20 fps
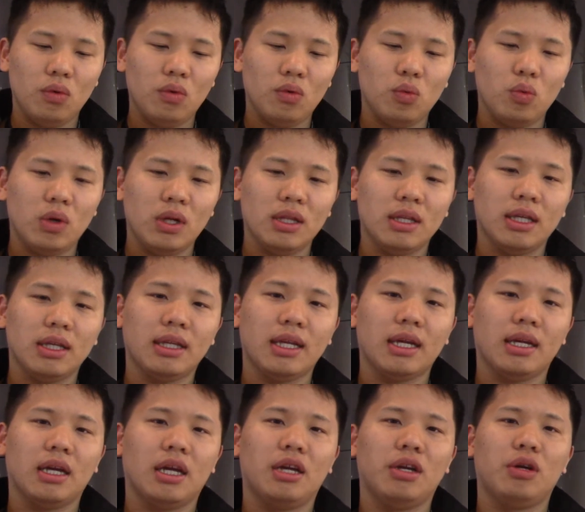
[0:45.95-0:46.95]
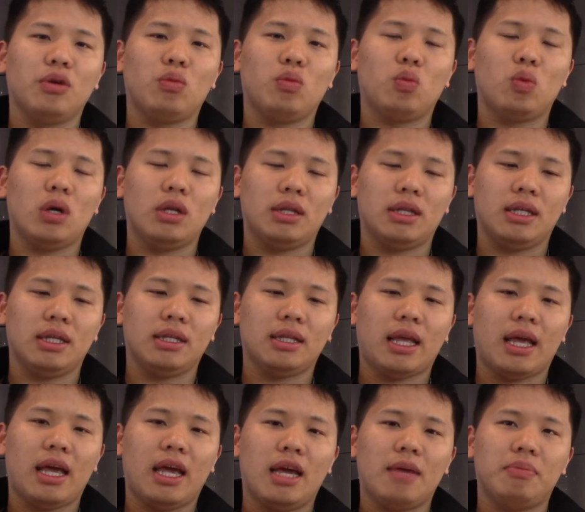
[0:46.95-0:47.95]
one thing
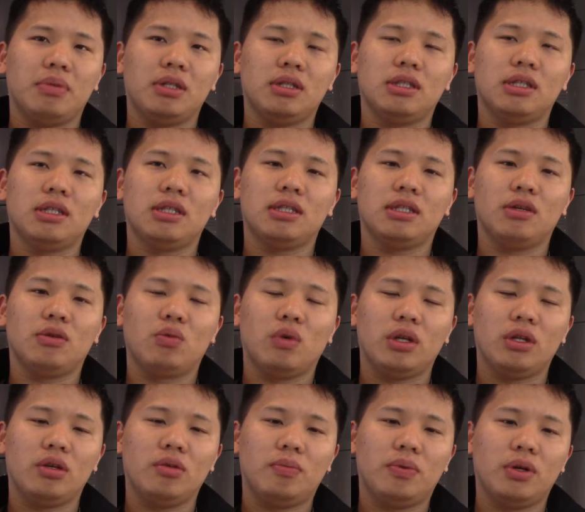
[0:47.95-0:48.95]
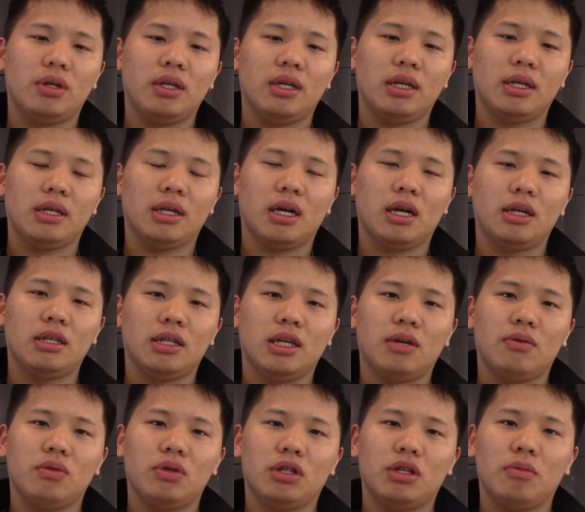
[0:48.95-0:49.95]
that happens is when you put it in
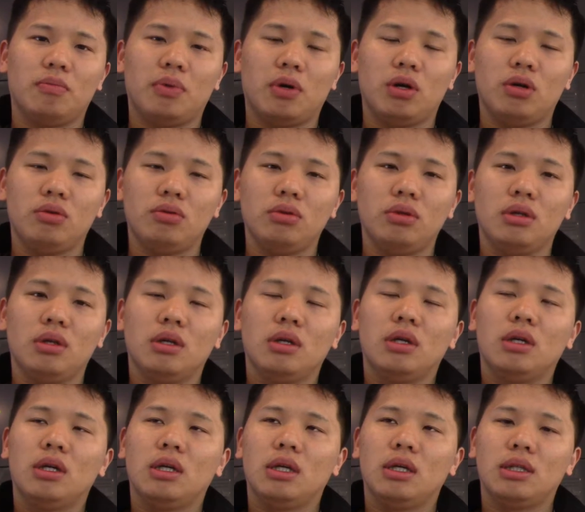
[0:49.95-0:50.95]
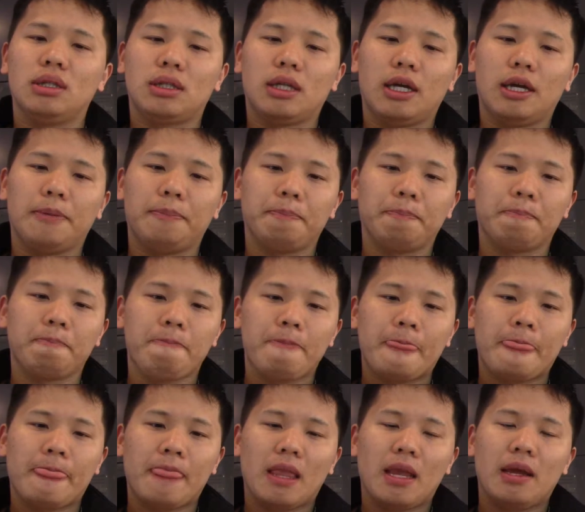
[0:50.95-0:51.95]
contact with the bone is that
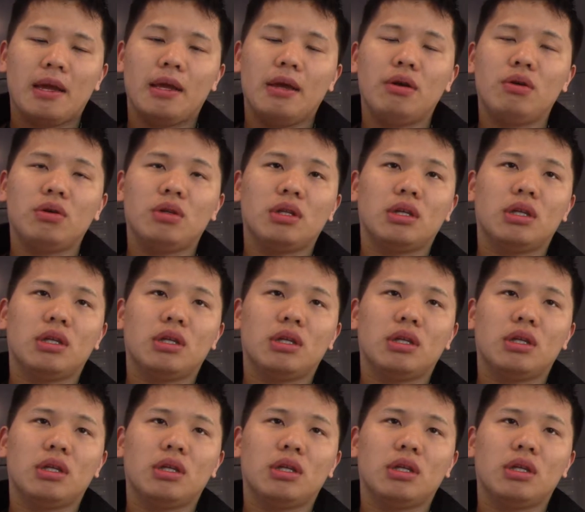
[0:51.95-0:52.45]
it'll